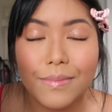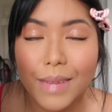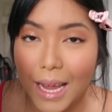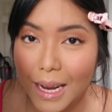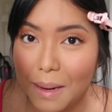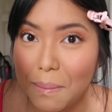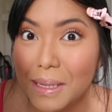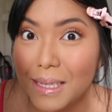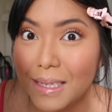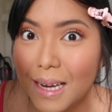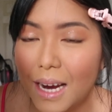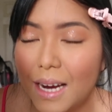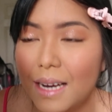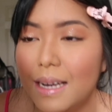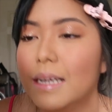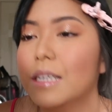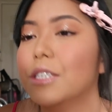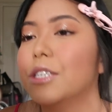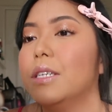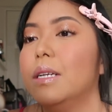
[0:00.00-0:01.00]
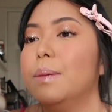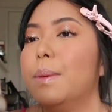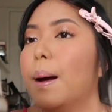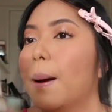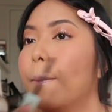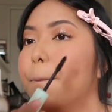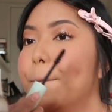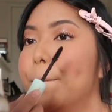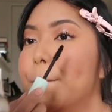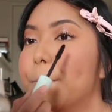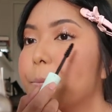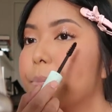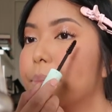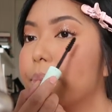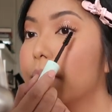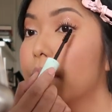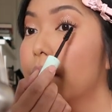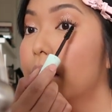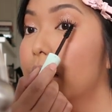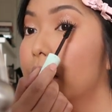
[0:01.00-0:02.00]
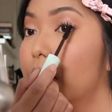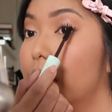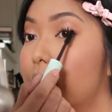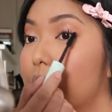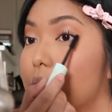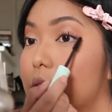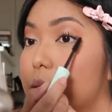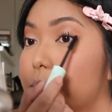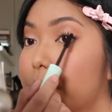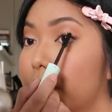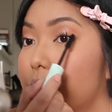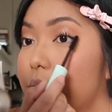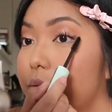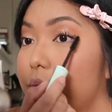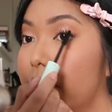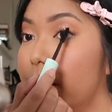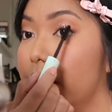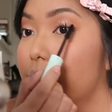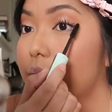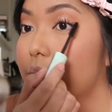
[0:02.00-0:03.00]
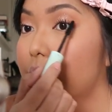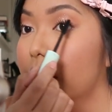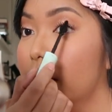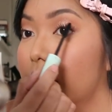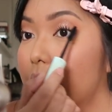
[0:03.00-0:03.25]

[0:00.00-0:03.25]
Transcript: And mascara lang siya, di ba? It's perfect.